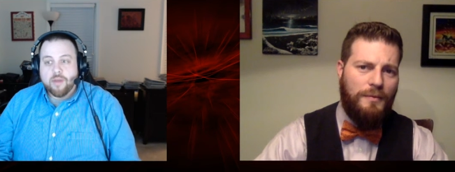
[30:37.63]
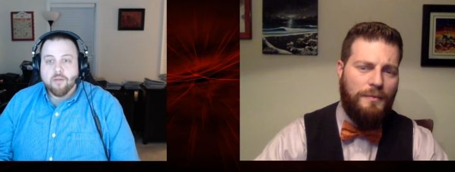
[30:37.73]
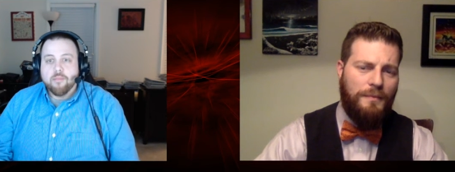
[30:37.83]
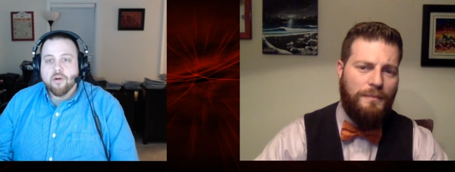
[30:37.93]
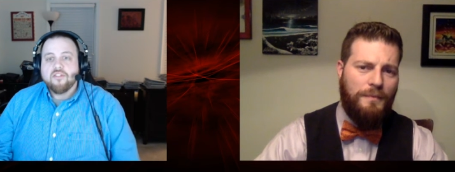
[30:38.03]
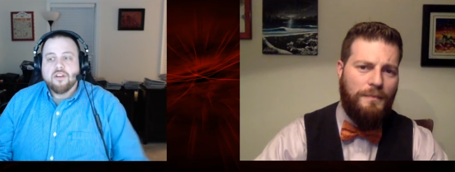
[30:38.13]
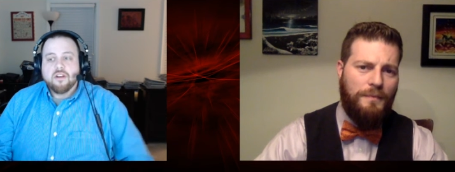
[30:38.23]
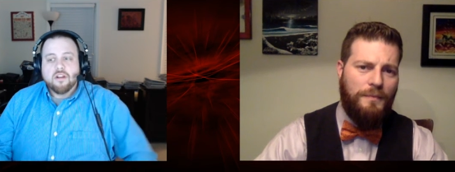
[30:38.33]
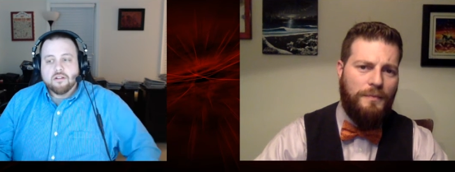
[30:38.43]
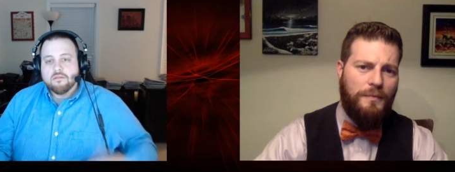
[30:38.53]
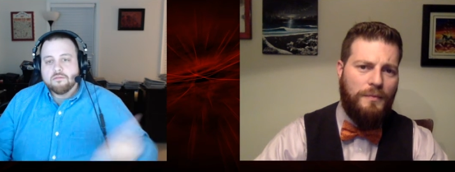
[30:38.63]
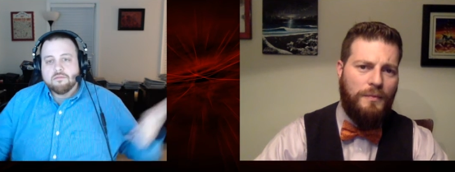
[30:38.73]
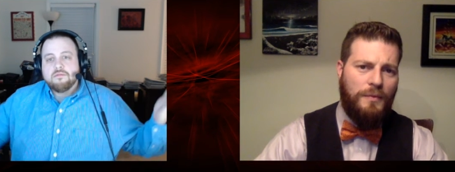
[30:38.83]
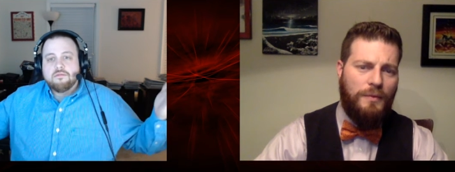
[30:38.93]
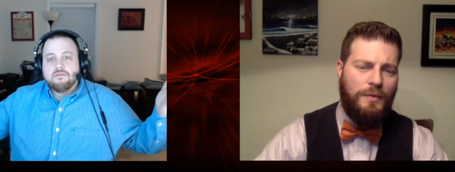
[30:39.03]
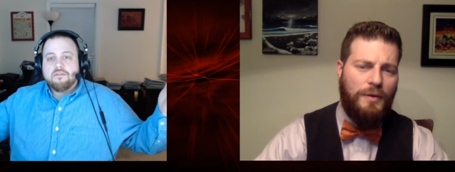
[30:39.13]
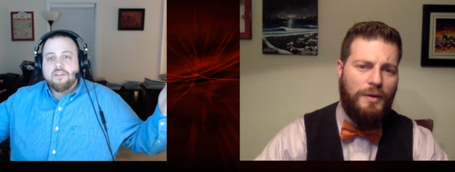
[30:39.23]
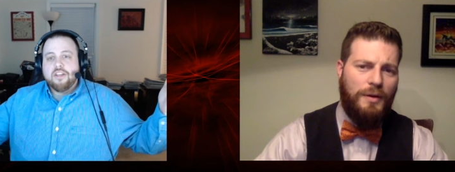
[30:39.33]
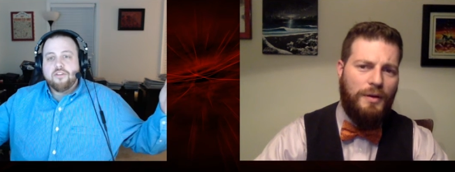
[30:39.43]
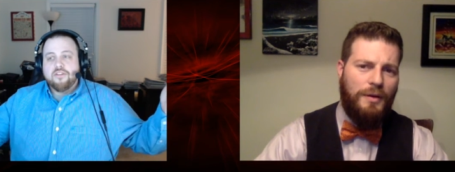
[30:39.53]
Speaker 1: better person
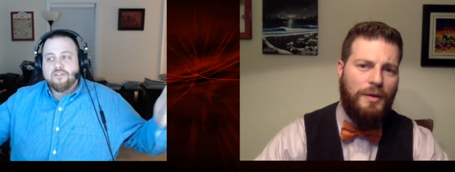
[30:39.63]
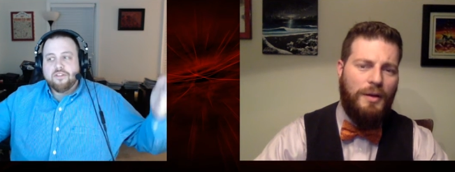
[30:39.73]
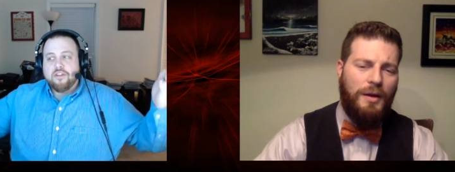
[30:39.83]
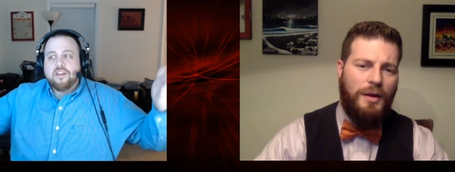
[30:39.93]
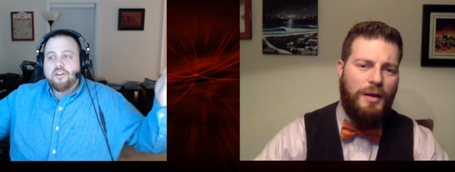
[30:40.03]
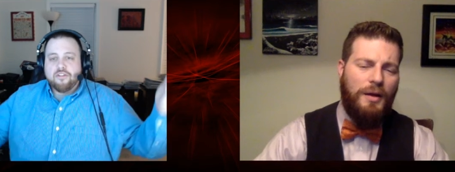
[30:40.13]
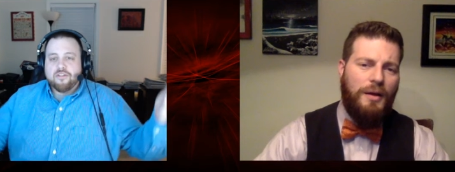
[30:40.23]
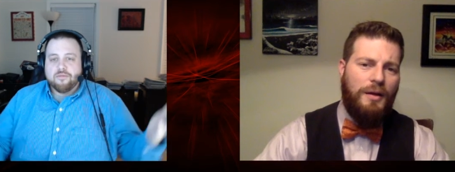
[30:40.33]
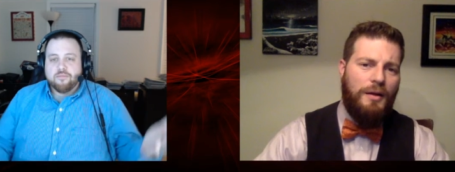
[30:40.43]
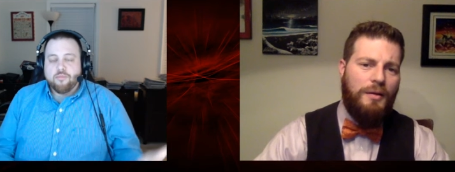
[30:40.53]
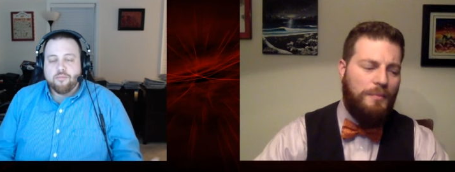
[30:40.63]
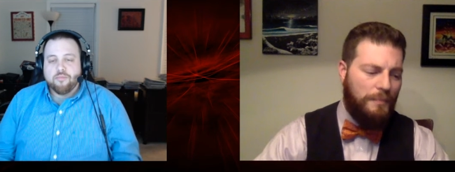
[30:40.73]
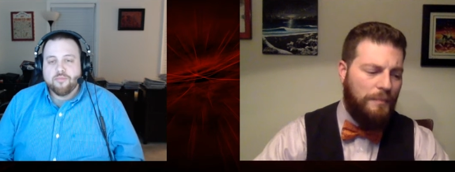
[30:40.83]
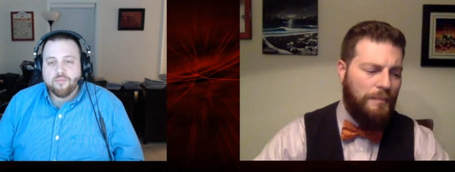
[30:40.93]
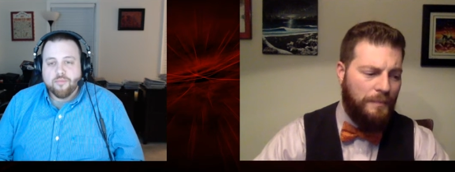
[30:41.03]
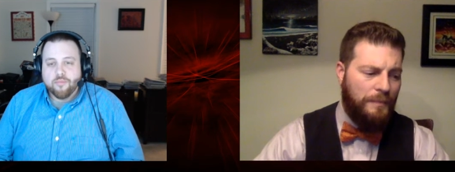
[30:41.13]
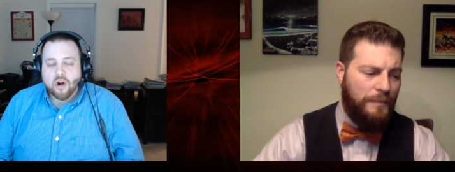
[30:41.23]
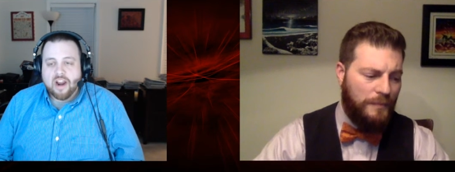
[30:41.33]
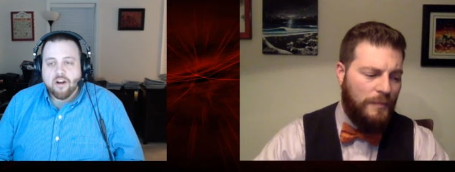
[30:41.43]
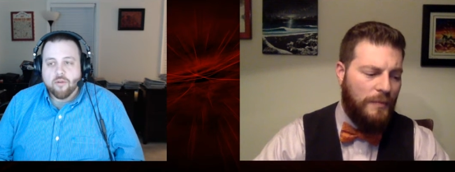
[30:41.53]
right. and you just look you're just
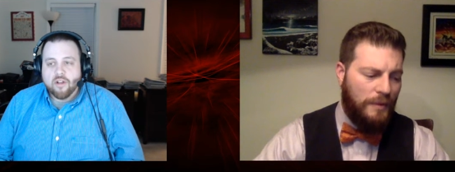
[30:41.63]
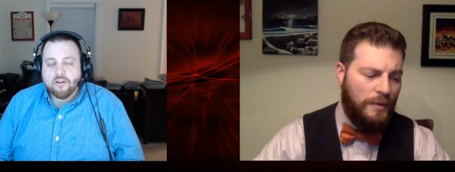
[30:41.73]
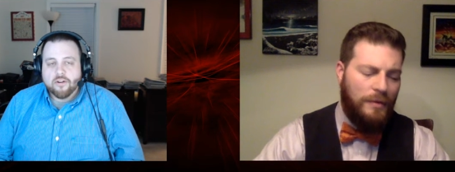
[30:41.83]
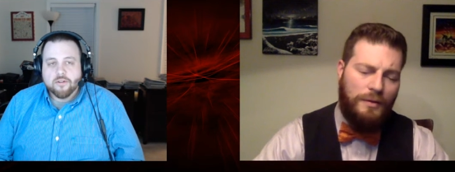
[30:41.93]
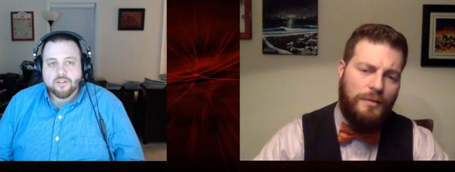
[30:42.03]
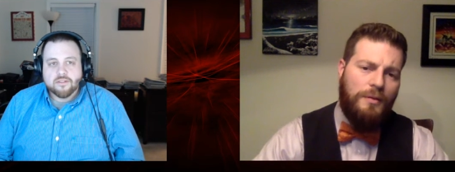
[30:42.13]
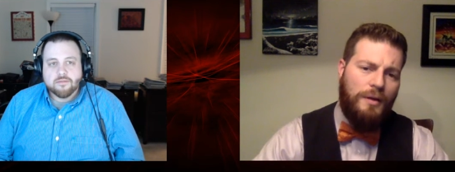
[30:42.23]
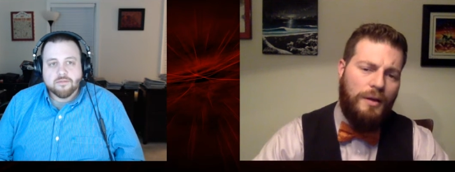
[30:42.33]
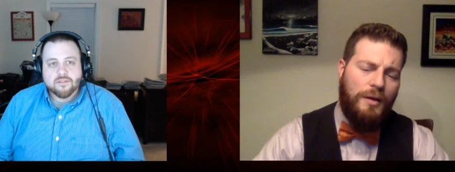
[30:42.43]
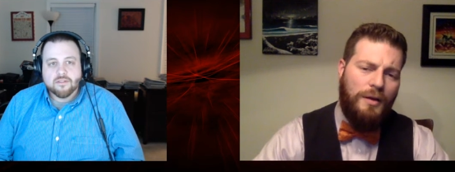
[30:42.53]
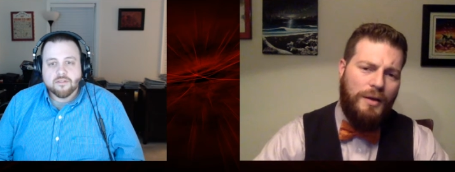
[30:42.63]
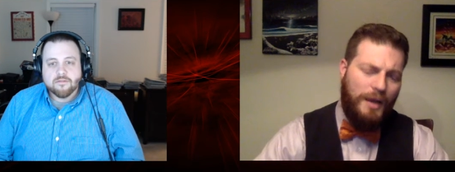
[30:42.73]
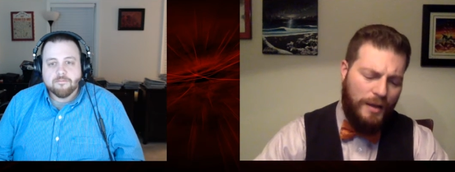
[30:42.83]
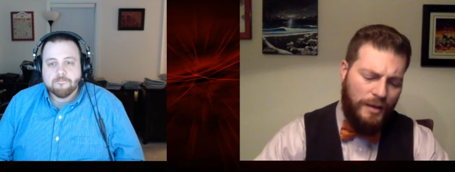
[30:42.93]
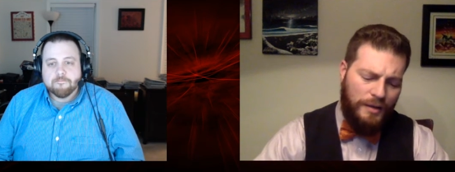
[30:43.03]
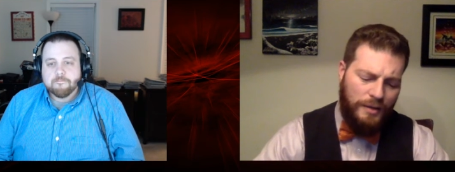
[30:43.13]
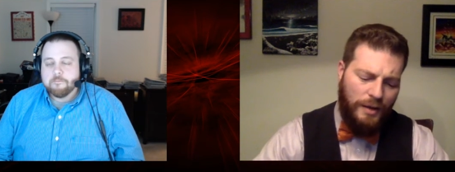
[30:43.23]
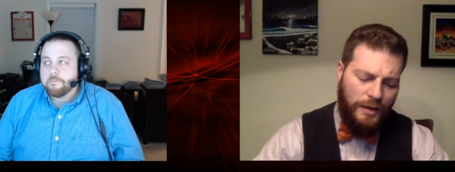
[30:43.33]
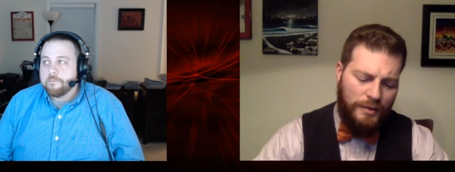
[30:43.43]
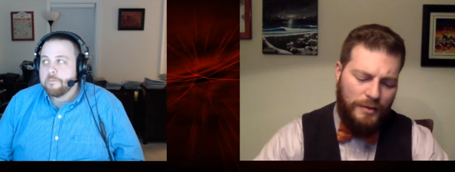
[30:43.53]
more hireable i don't know this
Speaker 2: yeah
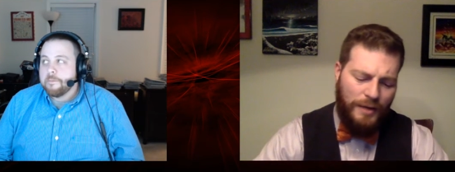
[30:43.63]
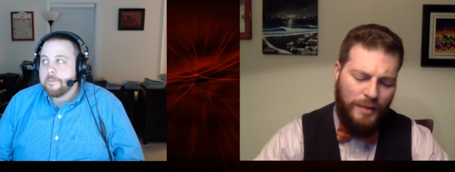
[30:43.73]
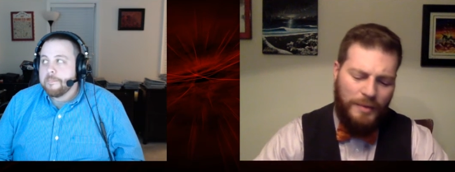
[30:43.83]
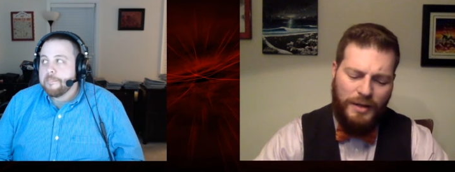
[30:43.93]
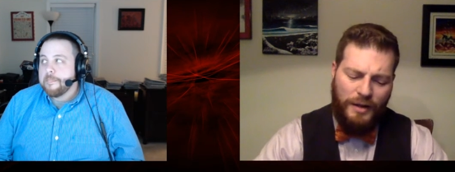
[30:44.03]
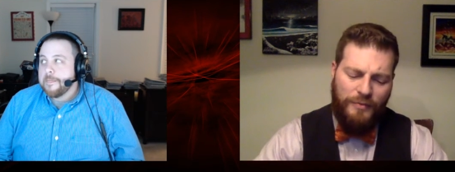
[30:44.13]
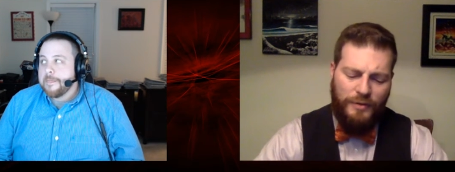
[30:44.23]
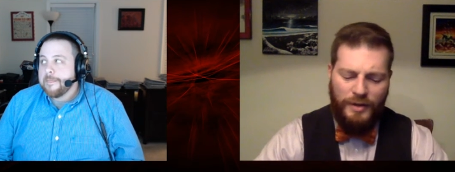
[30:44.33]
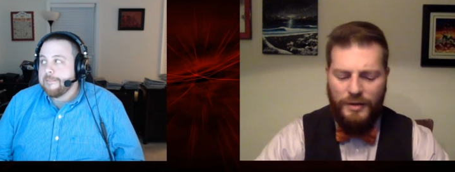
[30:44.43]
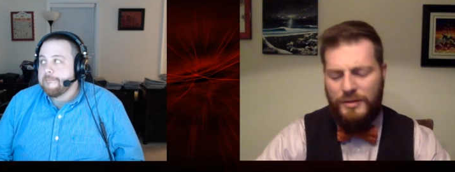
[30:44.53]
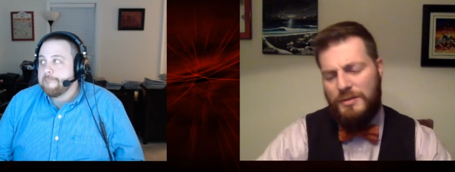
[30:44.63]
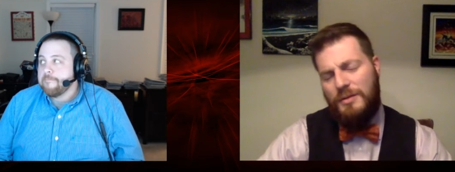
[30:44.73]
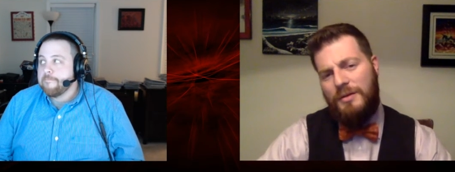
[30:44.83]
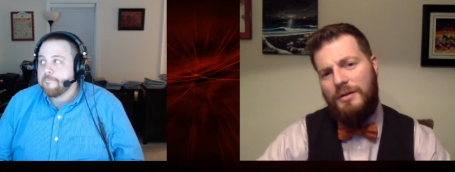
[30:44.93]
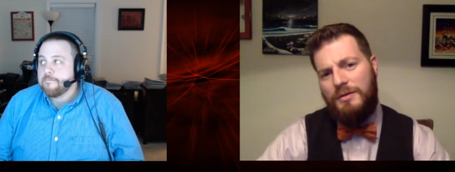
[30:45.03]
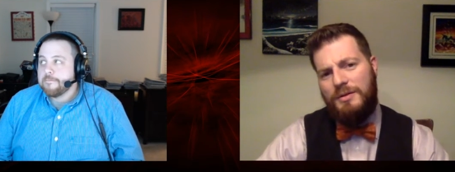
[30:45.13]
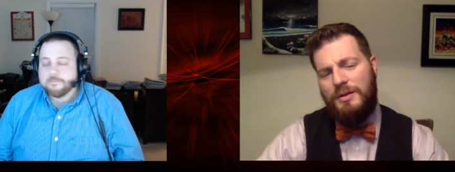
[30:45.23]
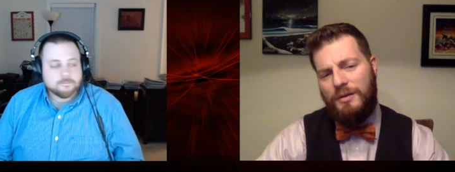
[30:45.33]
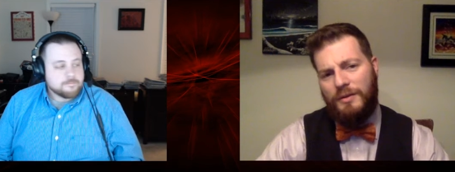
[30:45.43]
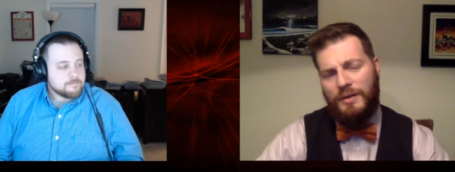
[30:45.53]
you got to be careful there because there are
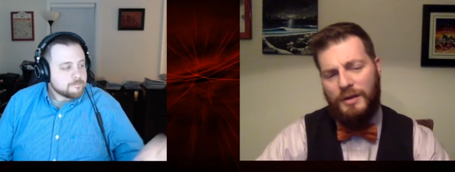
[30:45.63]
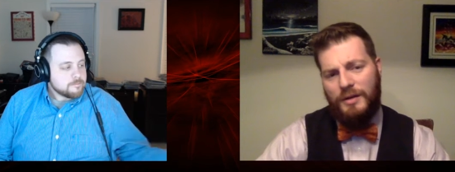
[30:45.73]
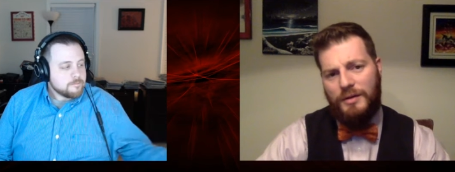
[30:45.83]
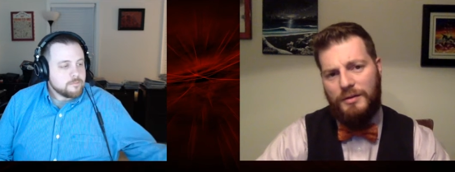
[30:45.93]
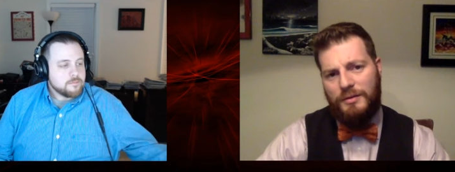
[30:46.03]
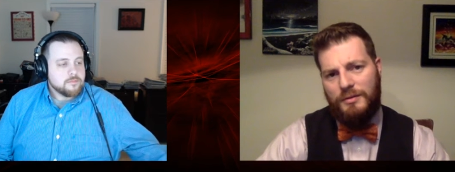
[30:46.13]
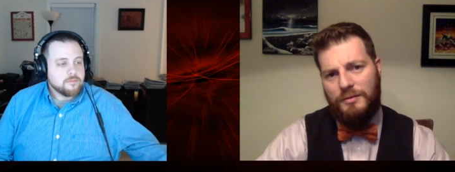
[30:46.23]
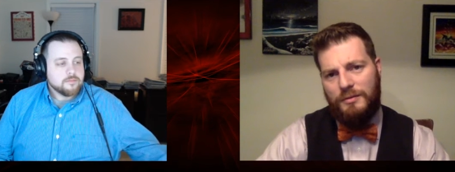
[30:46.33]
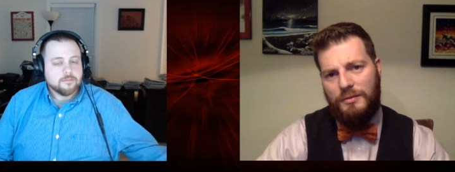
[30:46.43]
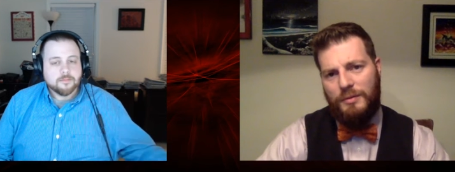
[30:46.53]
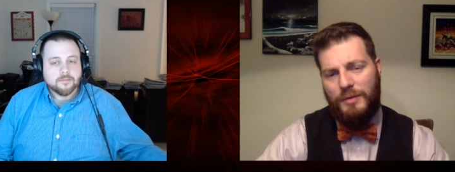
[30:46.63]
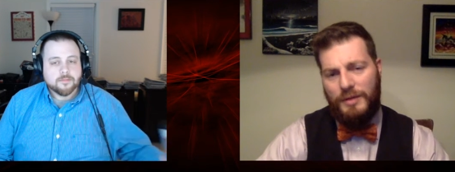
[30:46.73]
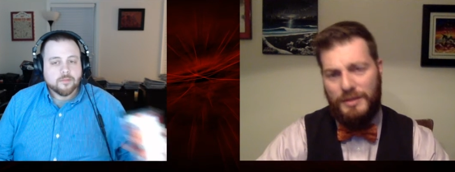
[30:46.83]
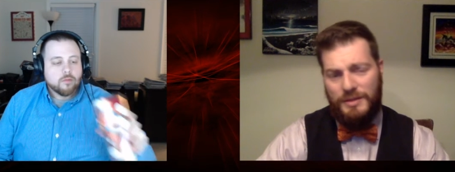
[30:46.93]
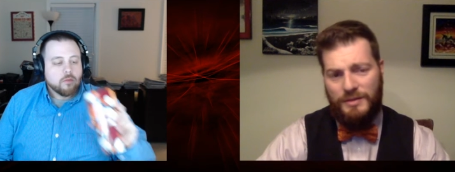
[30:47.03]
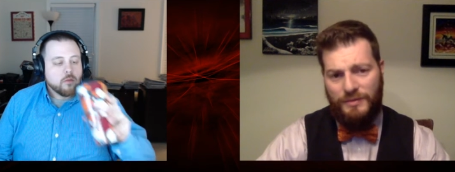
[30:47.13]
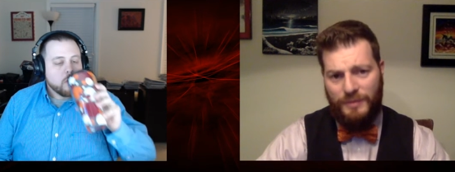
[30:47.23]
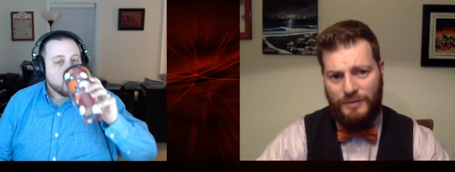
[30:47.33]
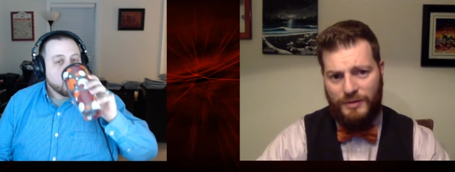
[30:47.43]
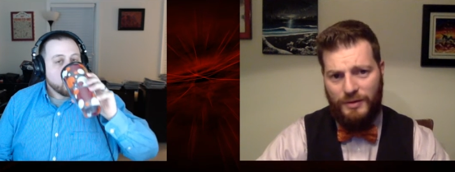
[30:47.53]
still the the places that
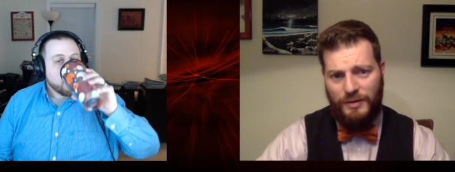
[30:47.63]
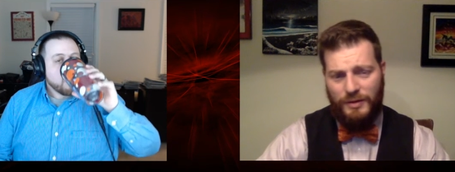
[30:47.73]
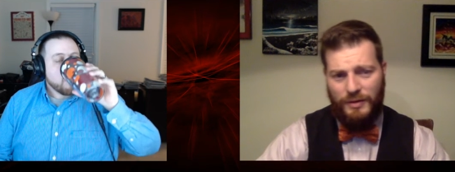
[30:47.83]
filter a little